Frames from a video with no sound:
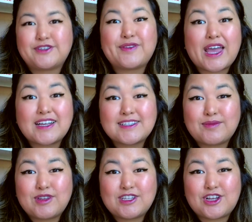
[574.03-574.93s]
next I'm
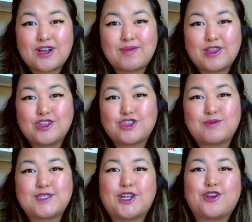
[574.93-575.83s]
going to talk about the
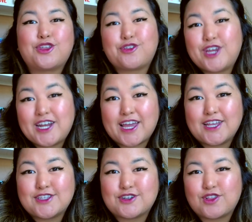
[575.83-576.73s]
trips that are 3
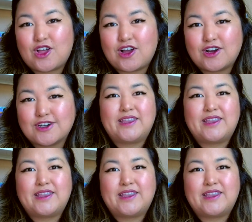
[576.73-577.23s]
nights or longer.